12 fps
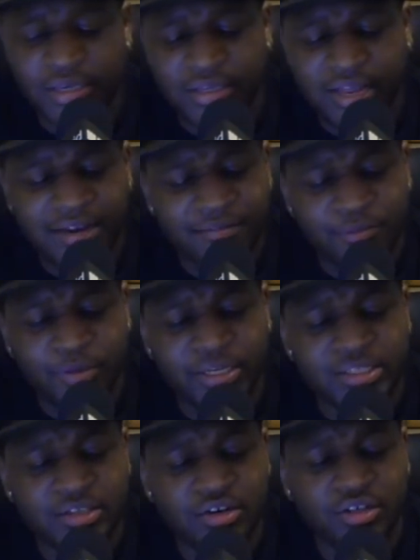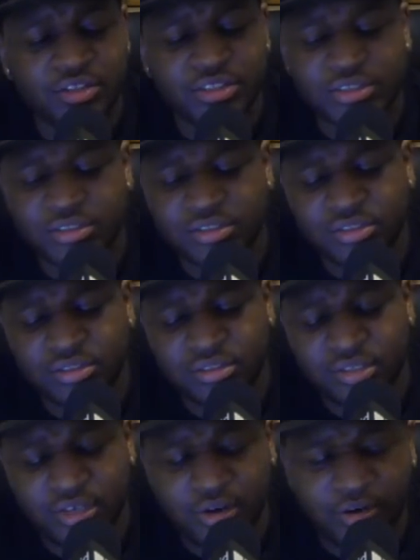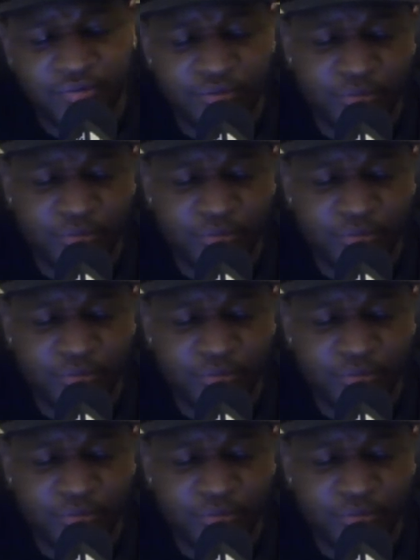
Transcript: Not even when he's on, just you know, if you